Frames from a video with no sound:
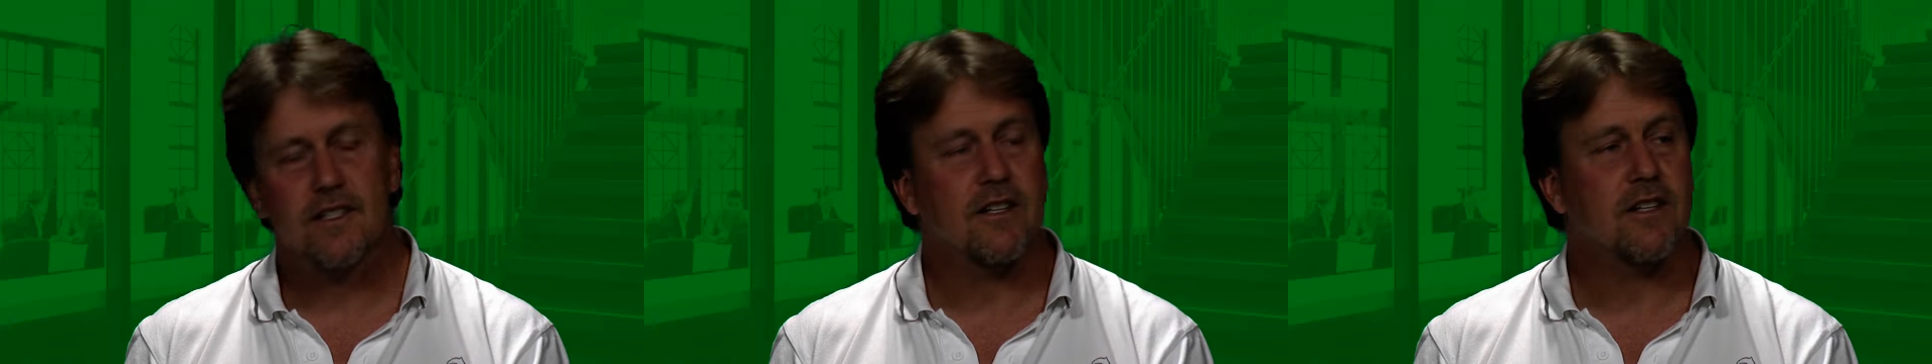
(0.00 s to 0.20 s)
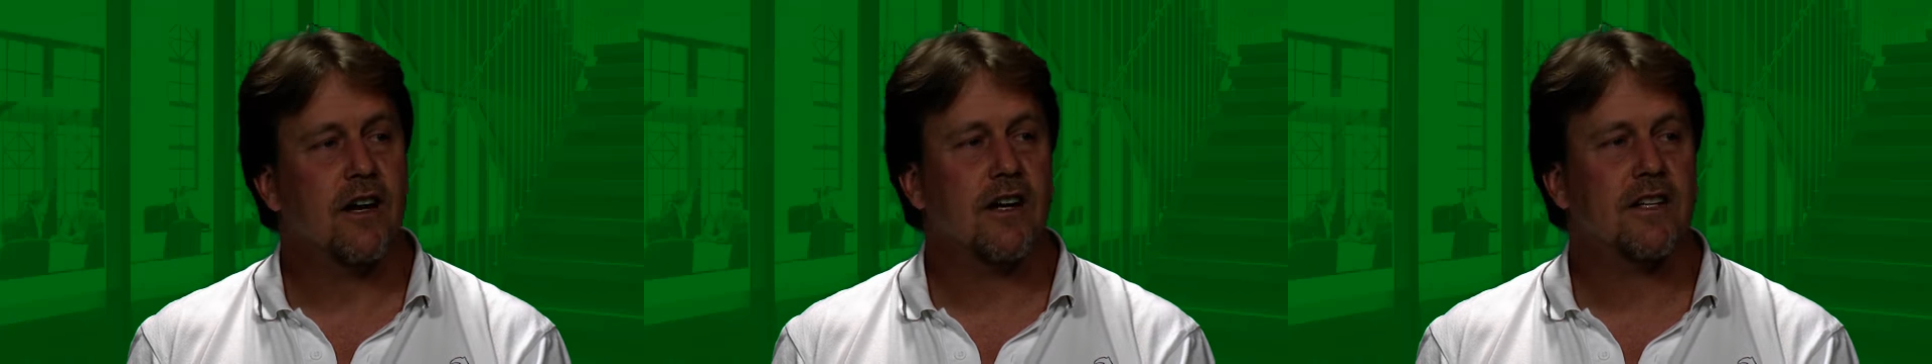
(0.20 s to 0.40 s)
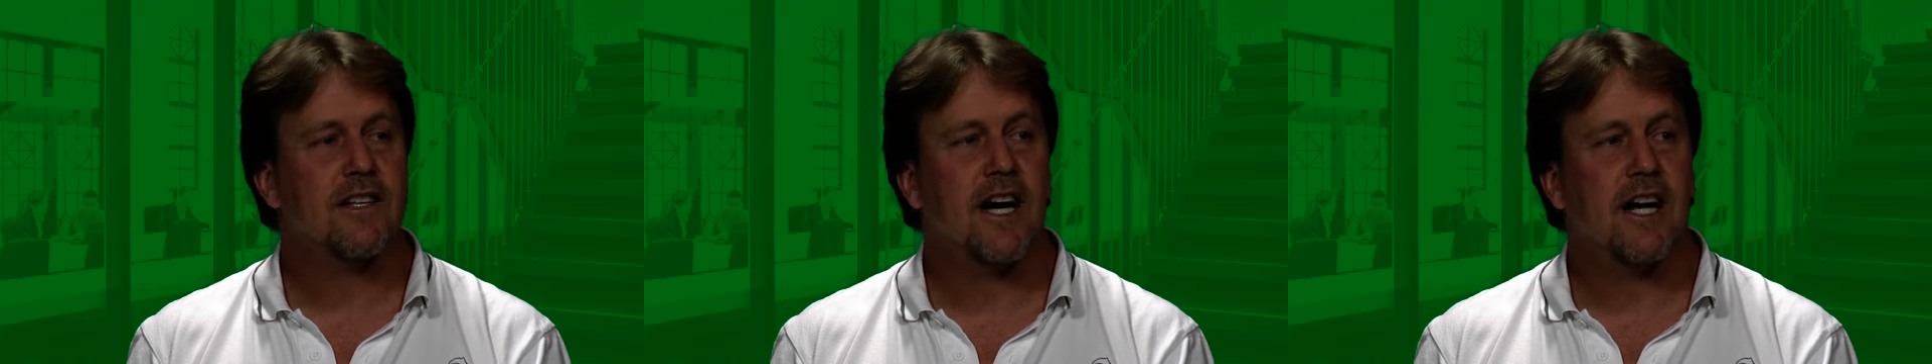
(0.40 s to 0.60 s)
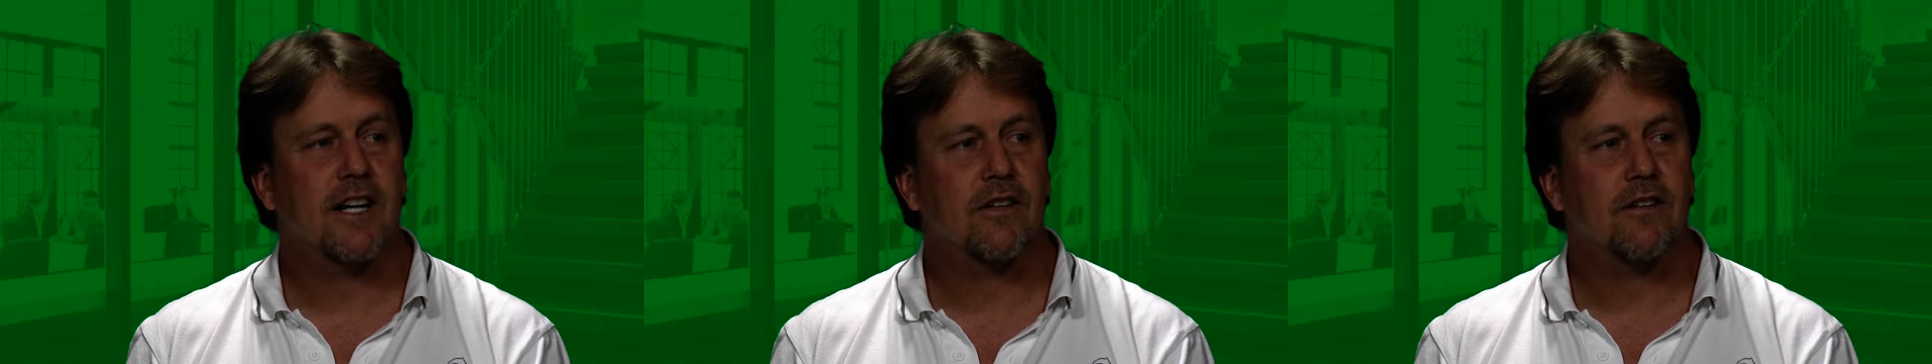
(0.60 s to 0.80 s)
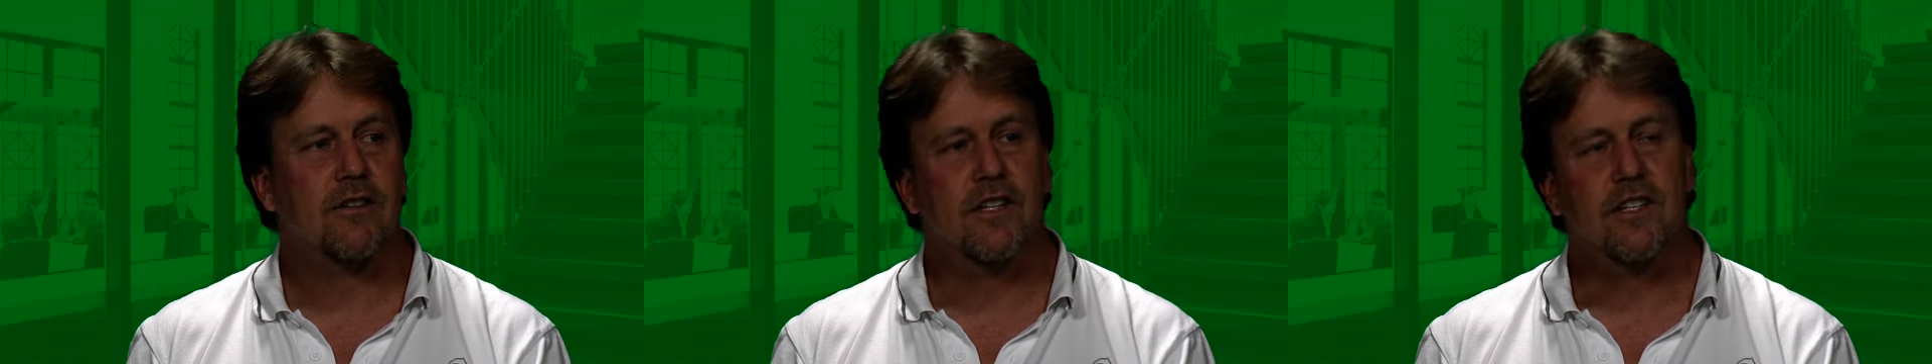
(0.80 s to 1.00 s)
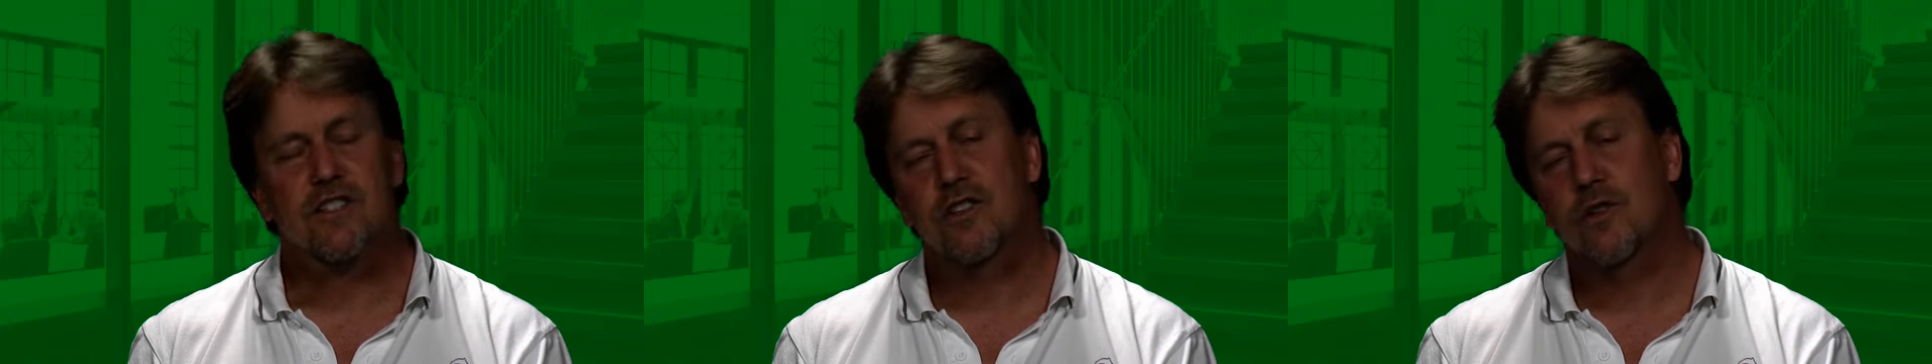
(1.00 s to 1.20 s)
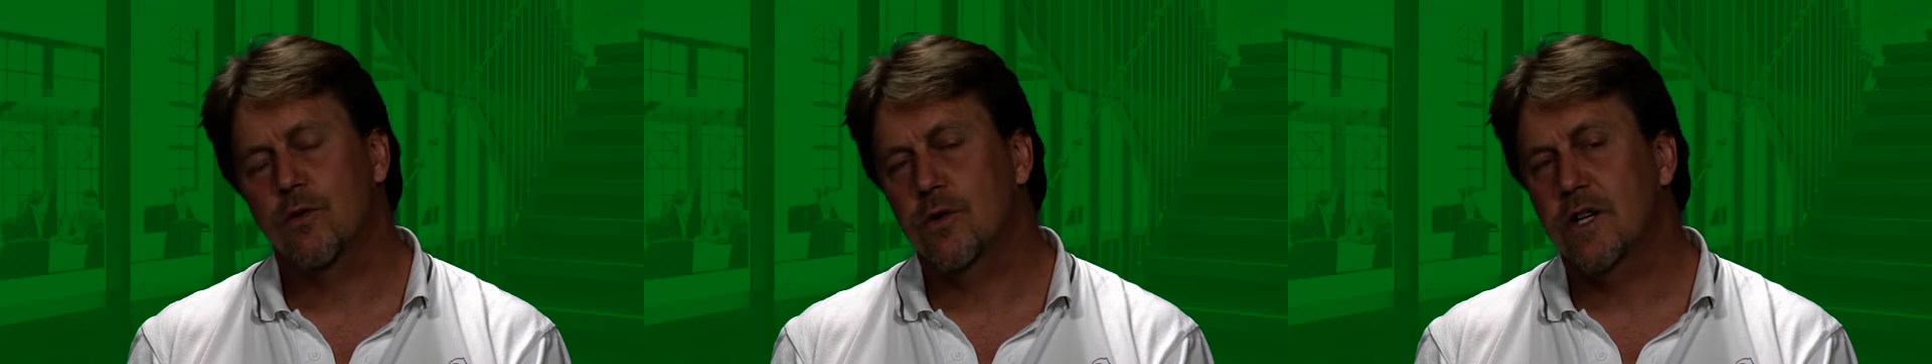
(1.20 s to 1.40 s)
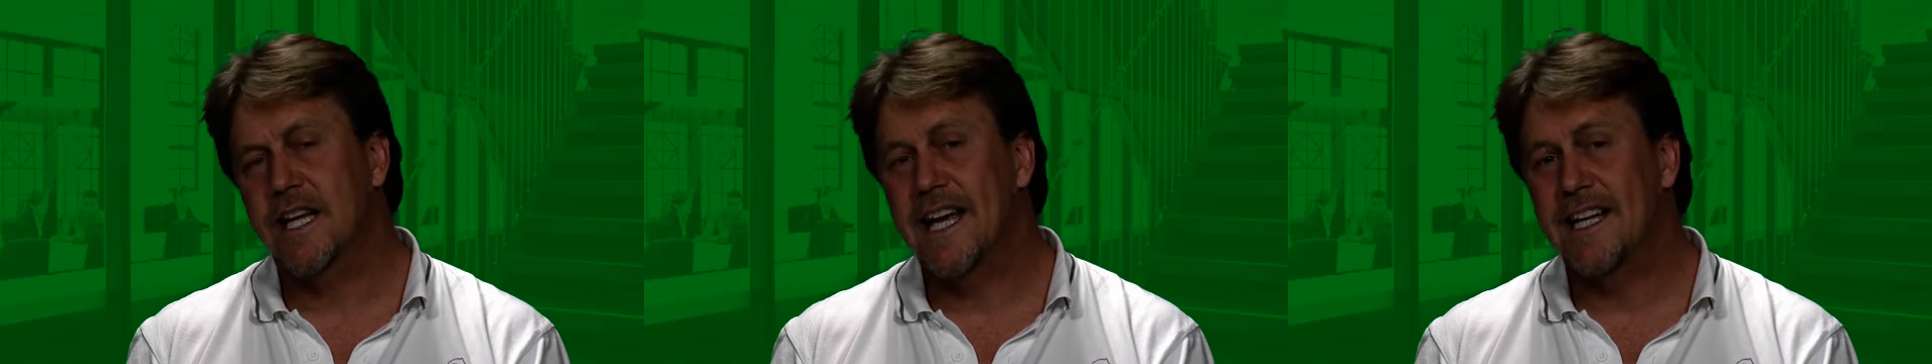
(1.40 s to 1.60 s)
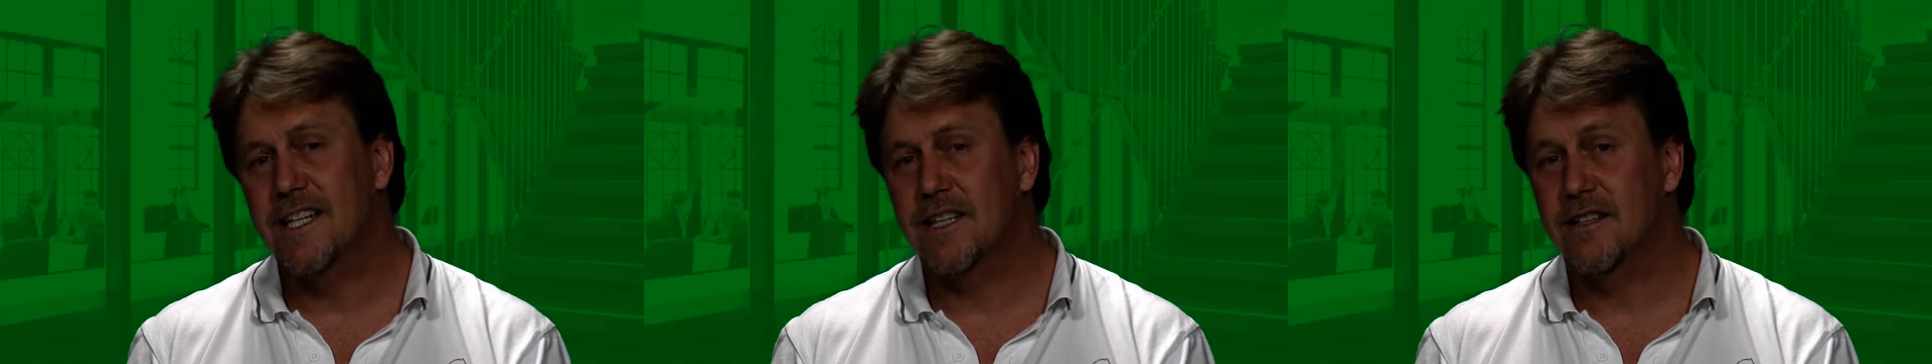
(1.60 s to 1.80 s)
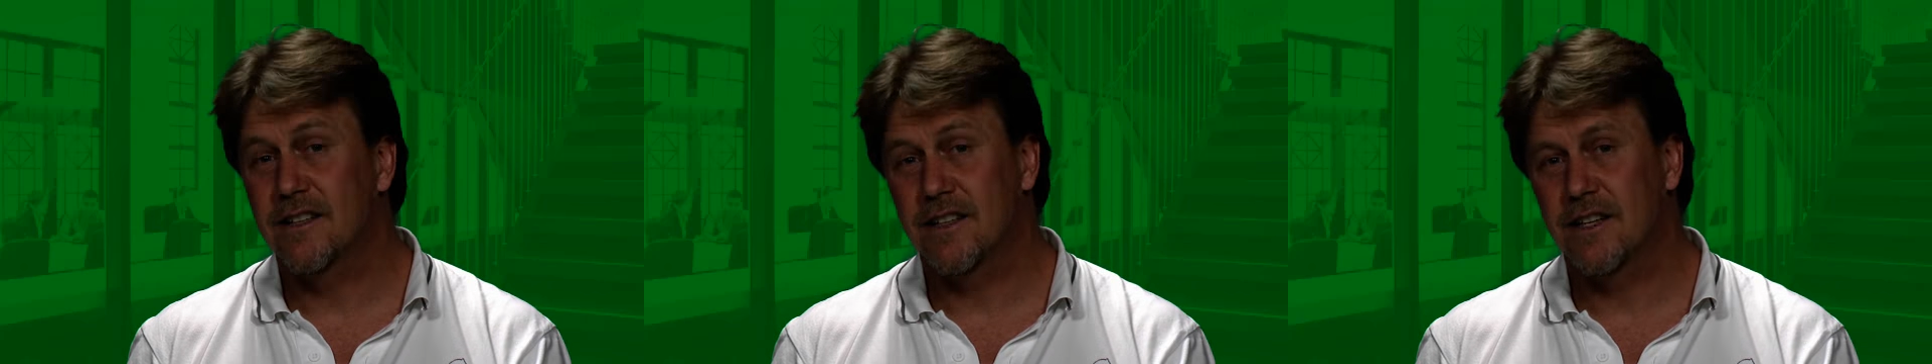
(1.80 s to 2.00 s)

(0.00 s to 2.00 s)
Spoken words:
there's a nice article and it's called Getting